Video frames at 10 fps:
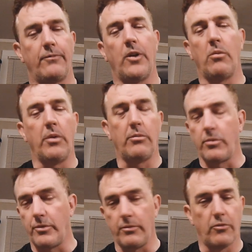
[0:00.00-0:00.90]
we
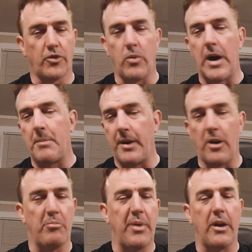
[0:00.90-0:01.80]
were swapping
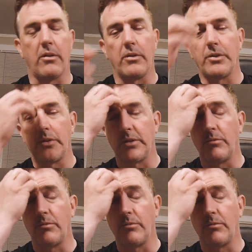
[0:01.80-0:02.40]
out barrels